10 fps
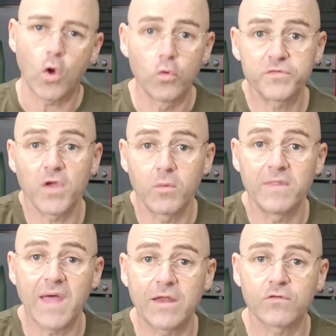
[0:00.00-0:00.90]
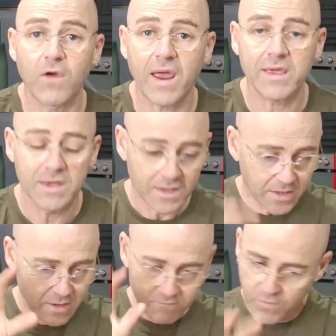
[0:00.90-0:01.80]
also in that track.
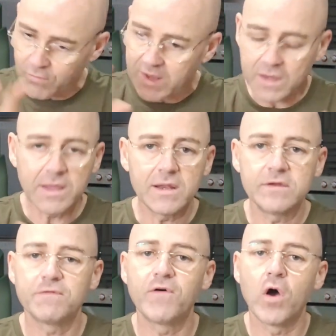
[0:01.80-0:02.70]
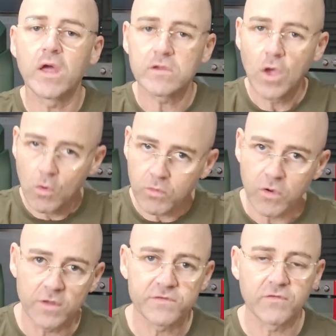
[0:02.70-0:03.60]
very clearly defined with
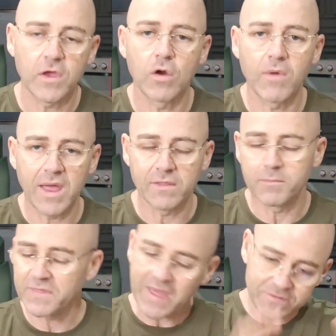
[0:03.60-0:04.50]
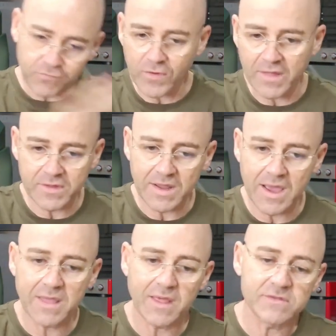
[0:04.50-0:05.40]
lots of air around them. But that's for another
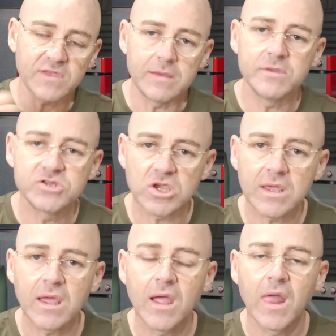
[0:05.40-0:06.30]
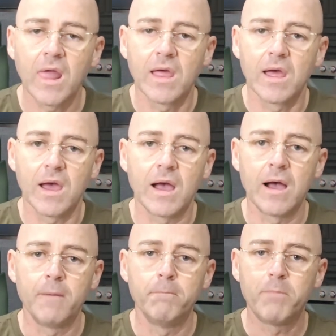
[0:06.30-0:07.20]
day. That's imaging.
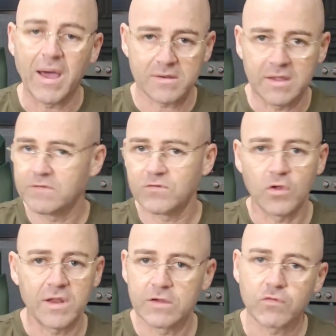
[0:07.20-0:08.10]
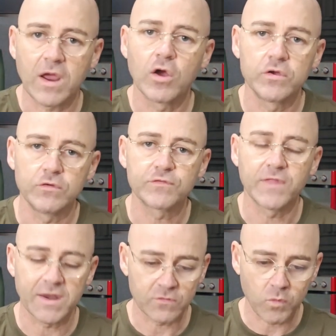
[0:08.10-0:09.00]
But it's certainly a track I use for
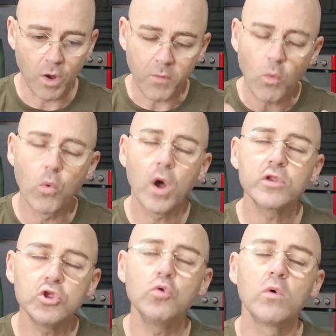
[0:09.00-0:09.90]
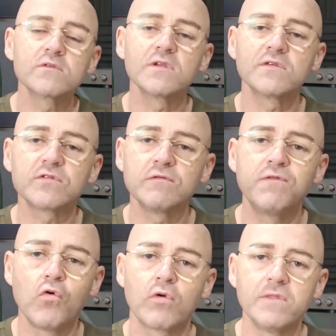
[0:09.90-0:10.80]
that as well. But what you want to listen
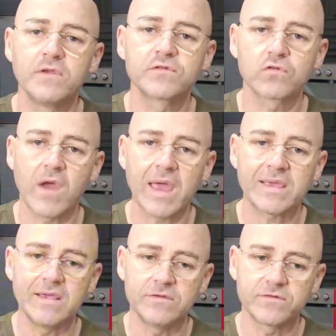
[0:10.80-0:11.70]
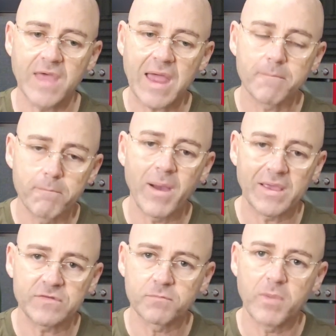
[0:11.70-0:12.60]
for in this track is that
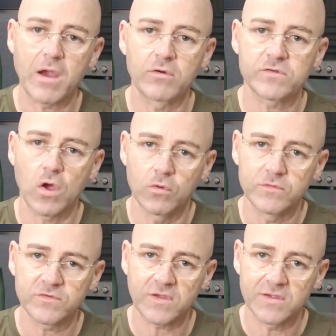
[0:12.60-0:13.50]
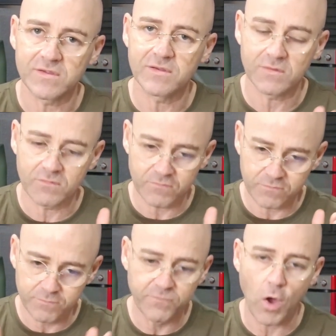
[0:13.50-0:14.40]
bass baritone's
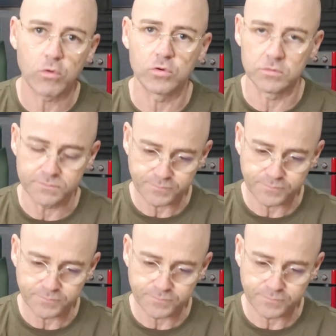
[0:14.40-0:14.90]
vocal.